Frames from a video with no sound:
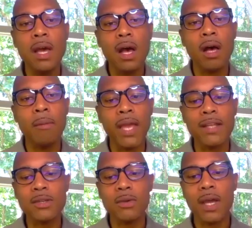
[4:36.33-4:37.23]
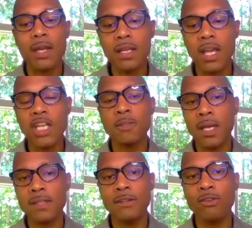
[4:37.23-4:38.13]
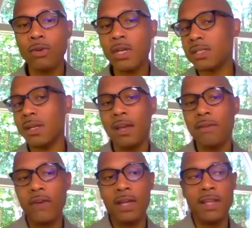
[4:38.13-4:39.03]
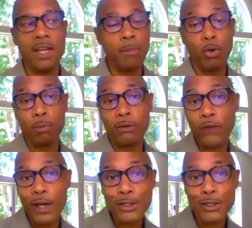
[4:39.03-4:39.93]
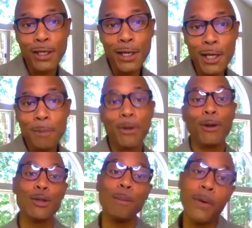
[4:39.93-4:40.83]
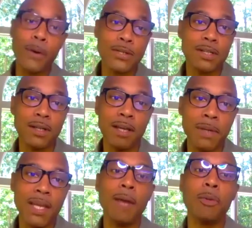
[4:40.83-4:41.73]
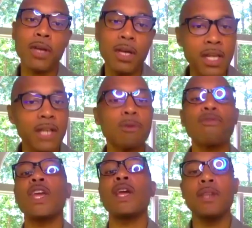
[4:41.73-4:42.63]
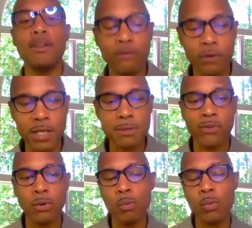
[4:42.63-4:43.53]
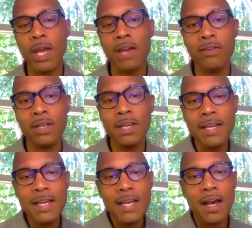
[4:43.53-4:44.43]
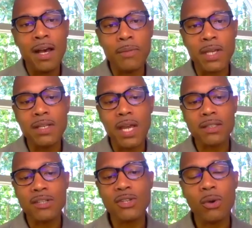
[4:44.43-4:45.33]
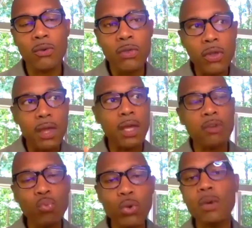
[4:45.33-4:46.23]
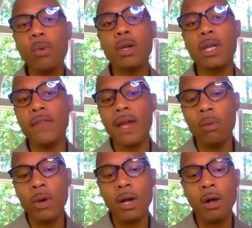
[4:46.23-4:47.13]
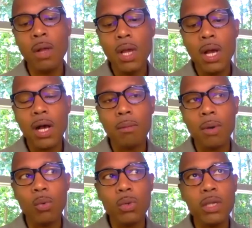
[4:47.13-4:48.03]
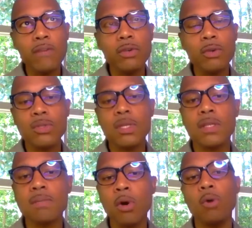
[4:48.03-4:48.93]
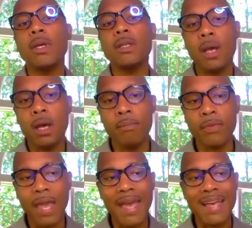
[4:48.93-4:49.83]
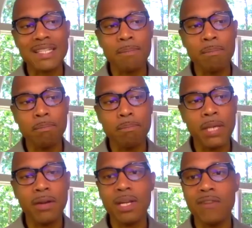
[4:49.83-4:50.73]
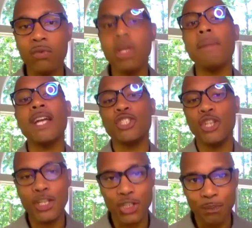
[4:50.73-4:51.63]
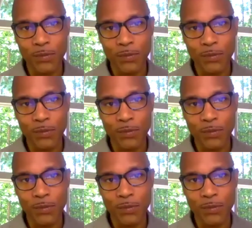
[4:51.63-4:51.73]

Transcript: Um, and so that engagement has increased. And I find that both professionally, but also personally, and being able to connect with family and friends for whom we haven't um, connected. So the, it's really working that well. Um, we've used this moment um, as a period of reimagination.